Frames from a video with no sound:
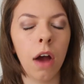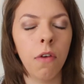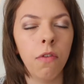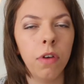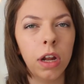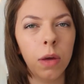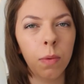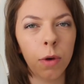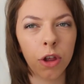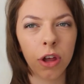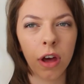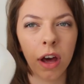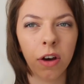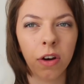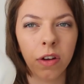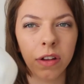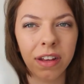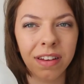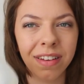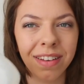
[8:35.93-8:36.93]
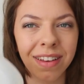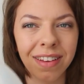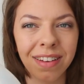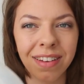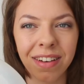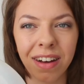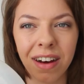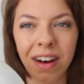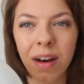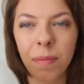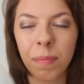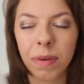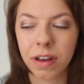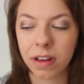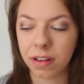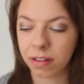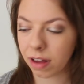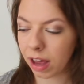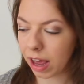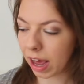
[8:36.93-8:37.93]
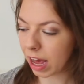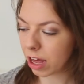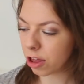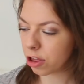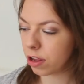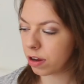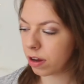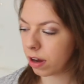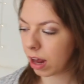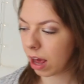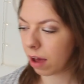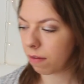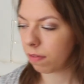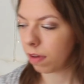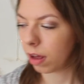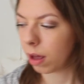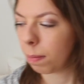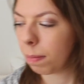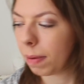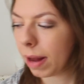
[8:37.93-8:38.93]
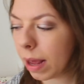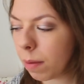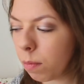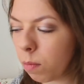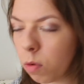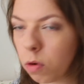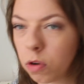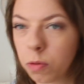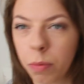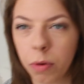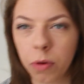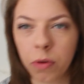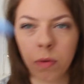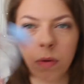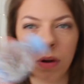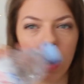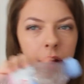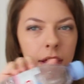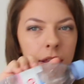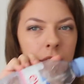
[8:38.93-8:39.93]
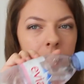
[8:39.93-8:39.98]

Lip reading: I really wish I had got these at the start because I actually did have like a plain water bottle like